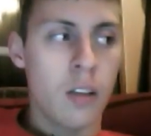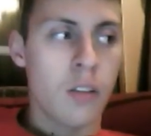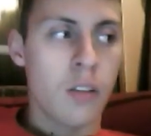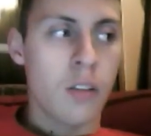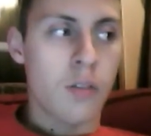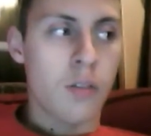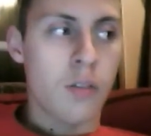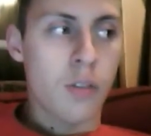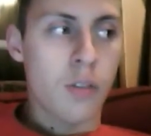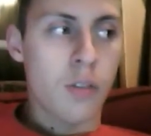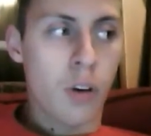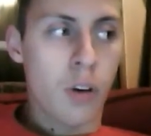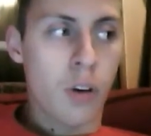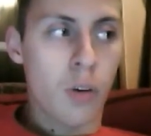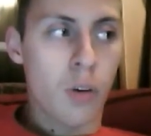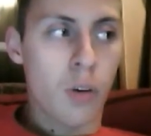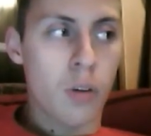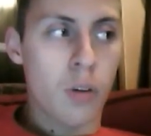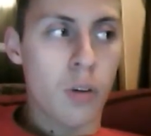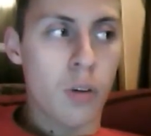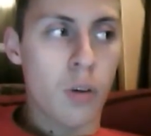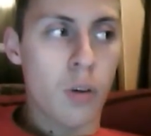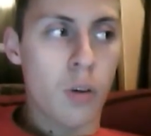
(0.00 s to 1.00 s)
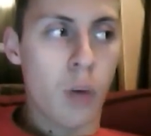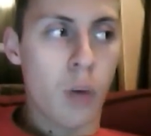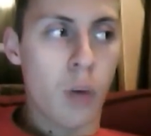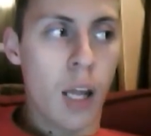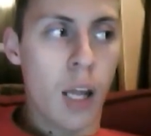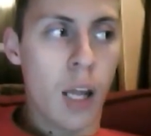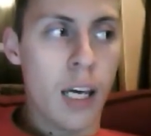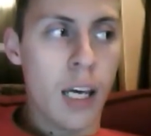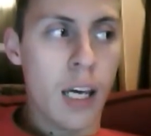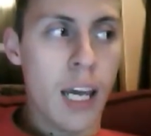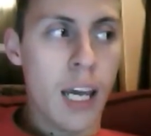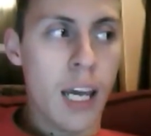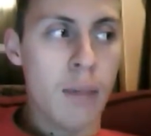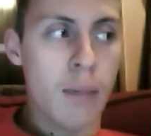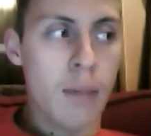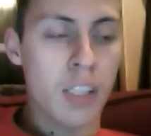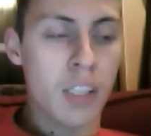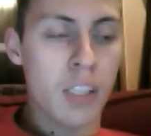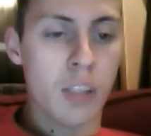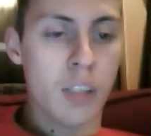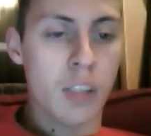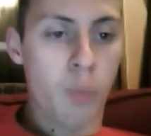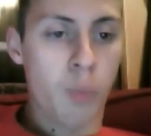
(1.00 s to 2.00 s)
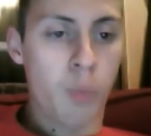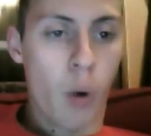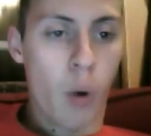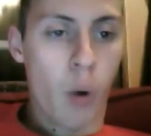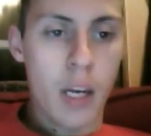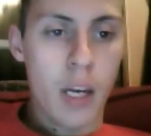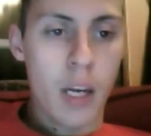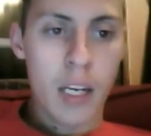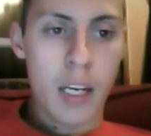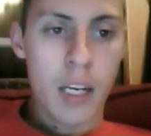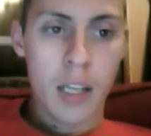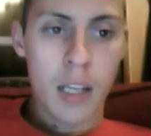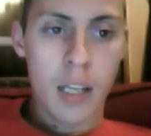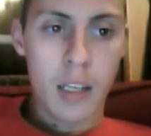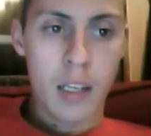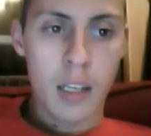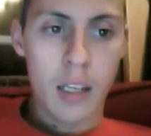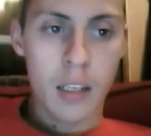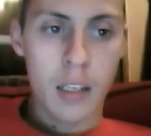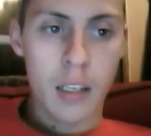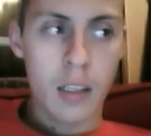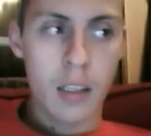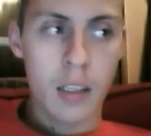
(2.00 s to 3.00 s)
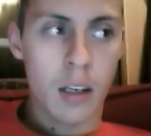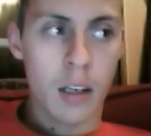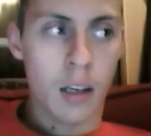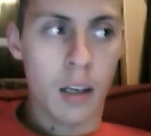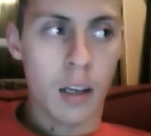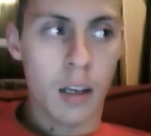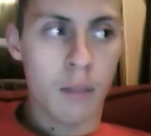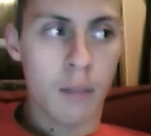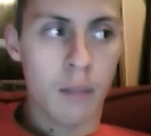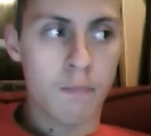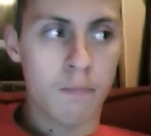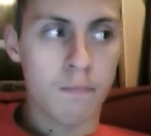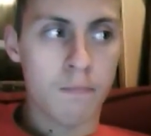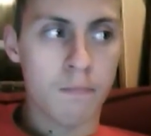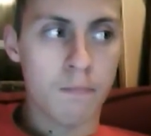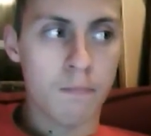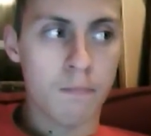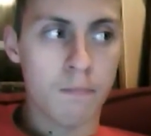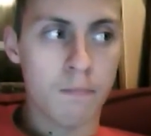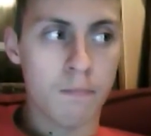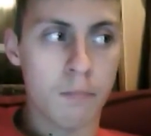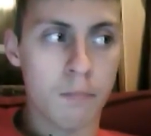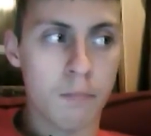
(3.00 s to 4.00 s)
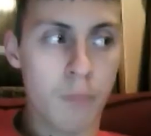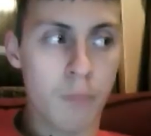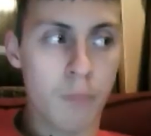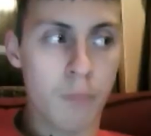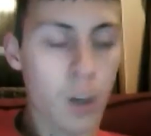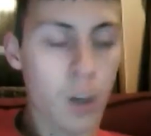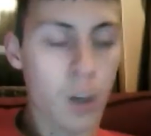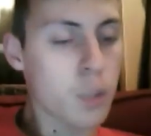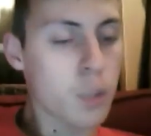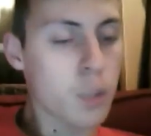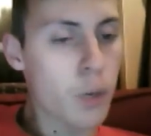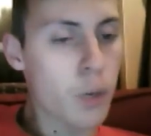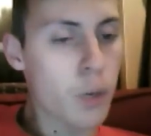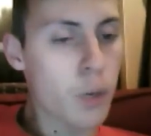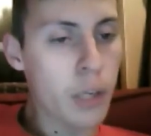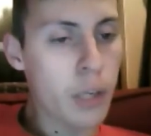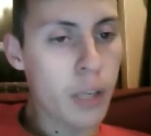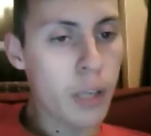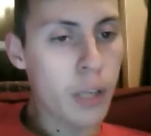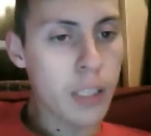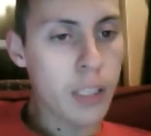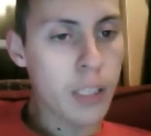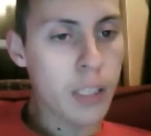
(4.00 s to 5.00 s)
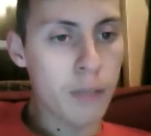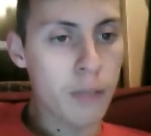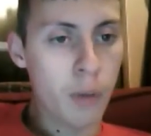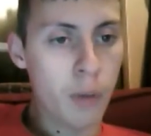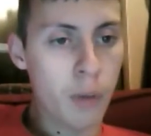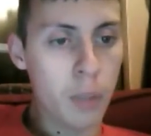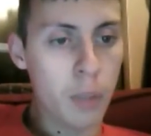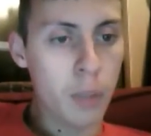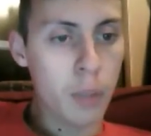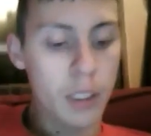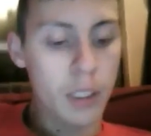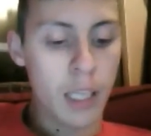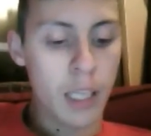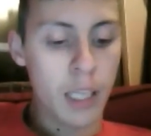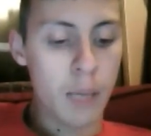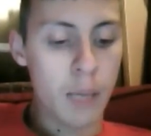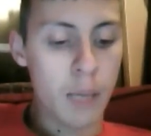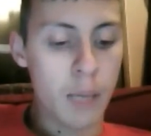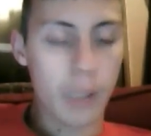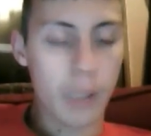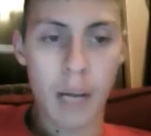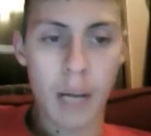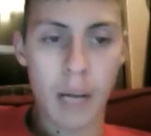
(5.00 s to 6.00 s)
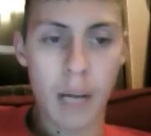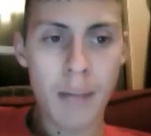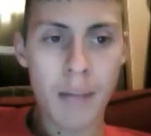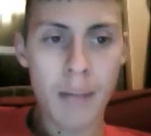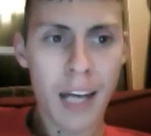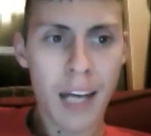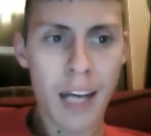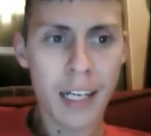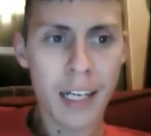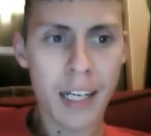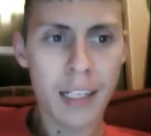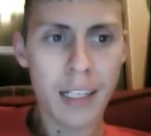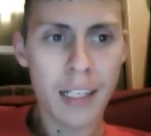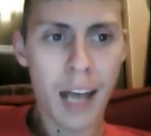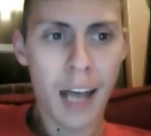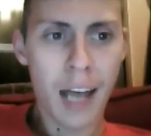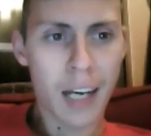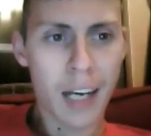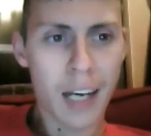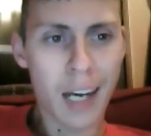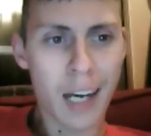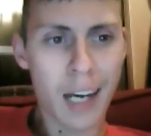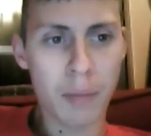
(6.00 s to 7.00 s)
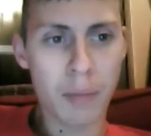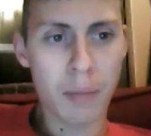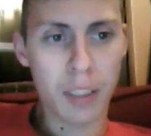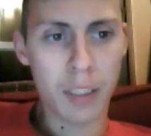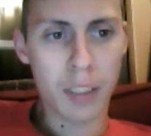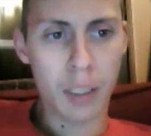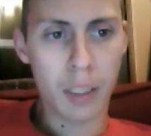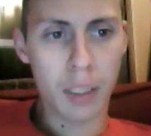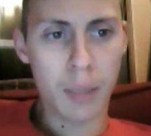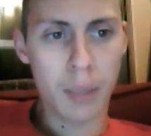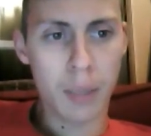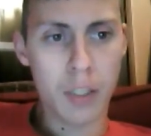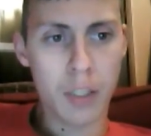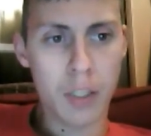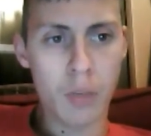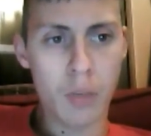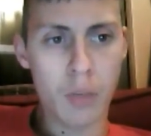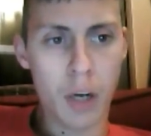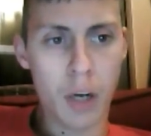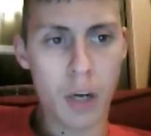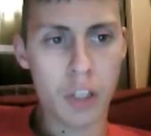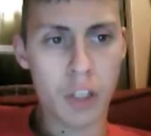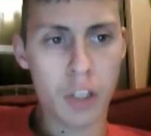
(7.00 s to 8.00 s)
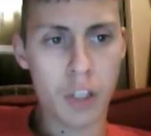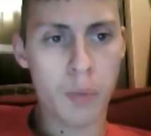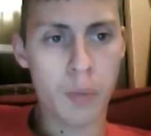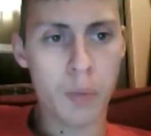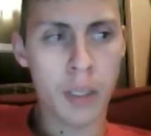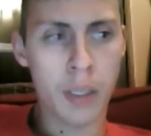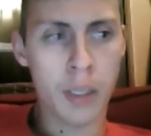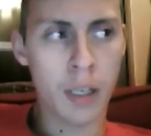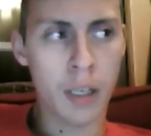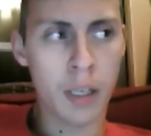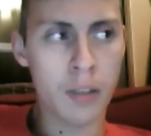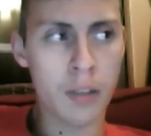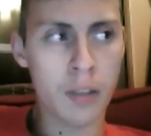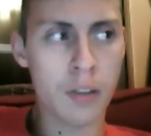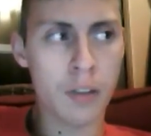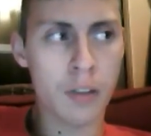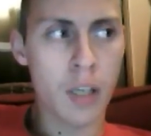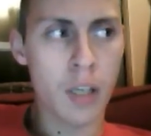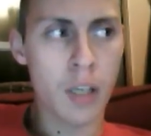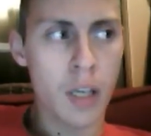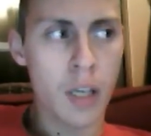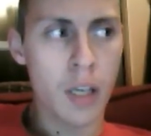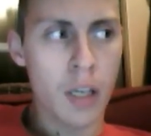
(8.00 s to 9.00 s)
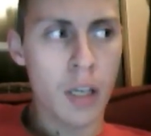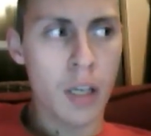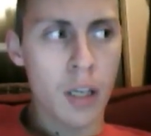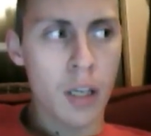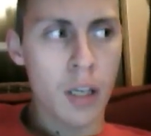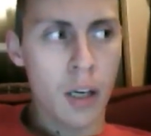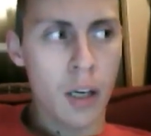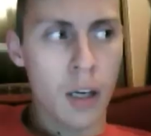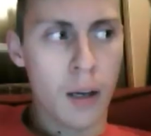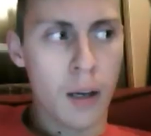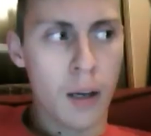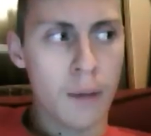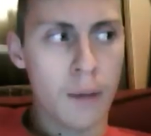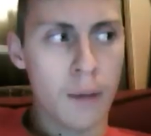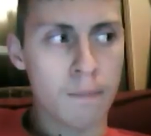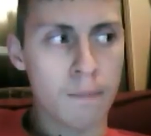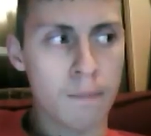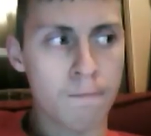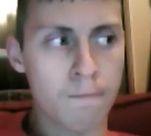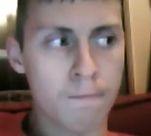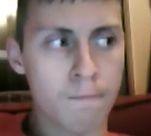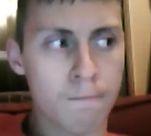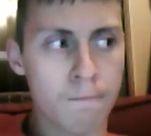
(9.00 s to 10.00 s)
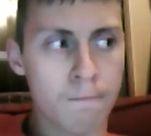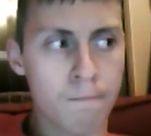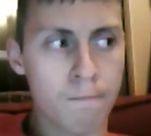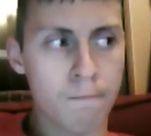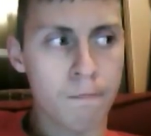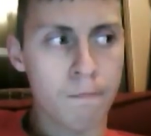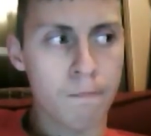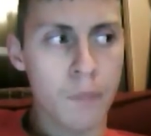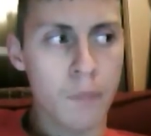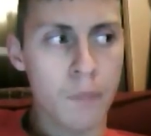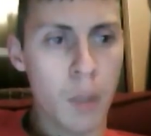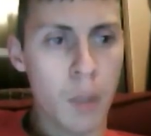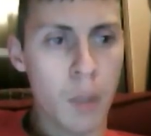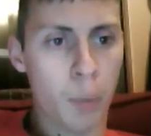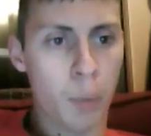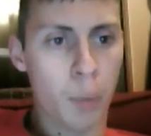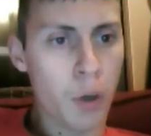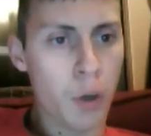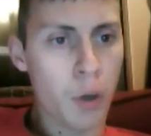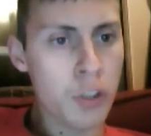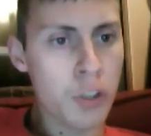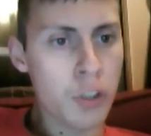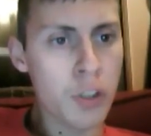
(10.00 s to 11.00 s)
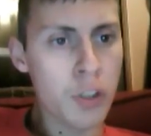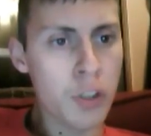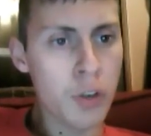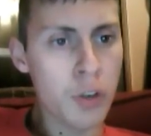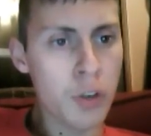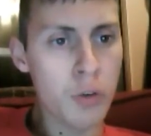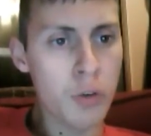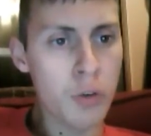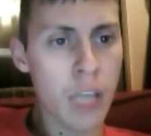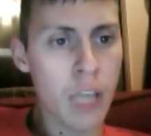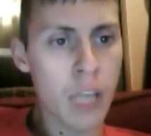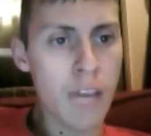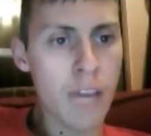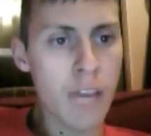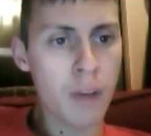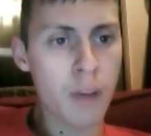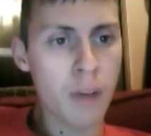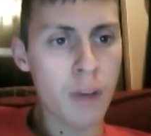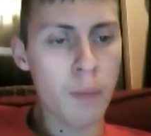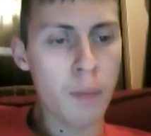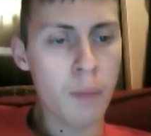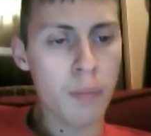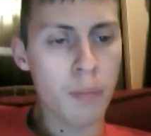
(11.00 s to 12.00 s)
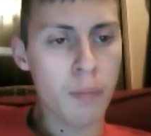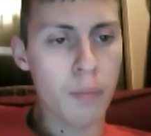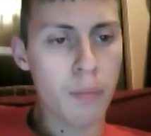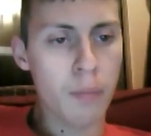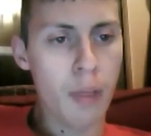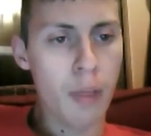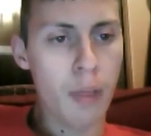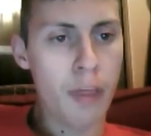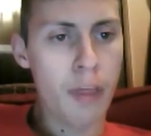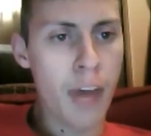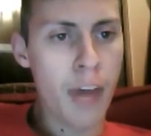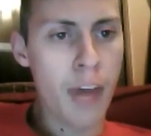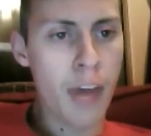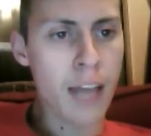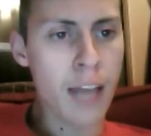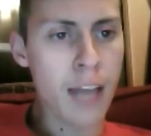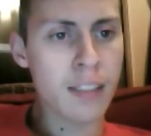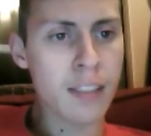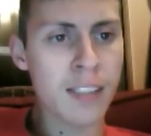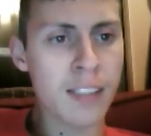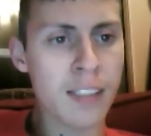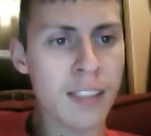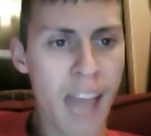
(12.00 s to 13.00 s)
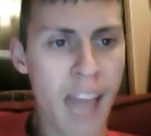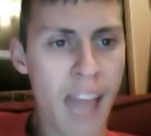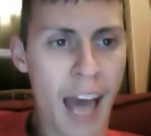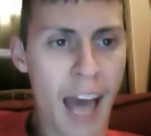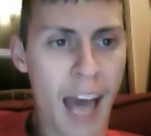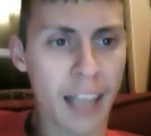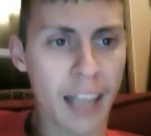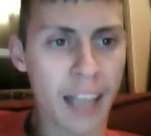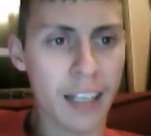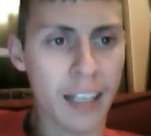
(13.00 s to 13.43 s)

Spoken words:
So while I am disappointed, Marcus Mariota had that fumble at the end, but I'm not going to knock on him a little bit too much, because the person who gave up that sack